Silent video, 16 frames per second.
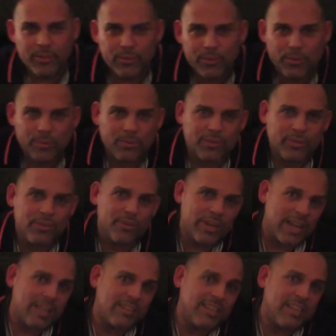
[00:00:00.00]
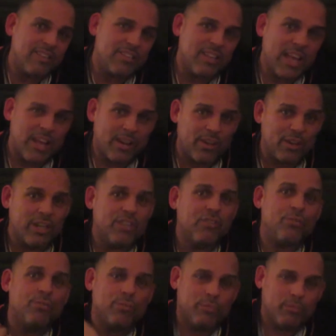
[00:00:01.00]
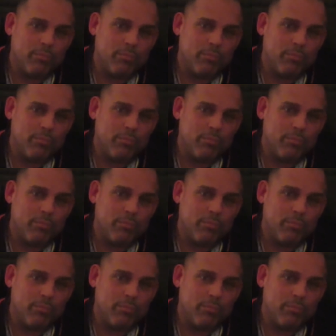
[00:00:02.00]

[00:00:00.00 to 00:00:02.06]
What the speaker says: You know, you can't teach that unless you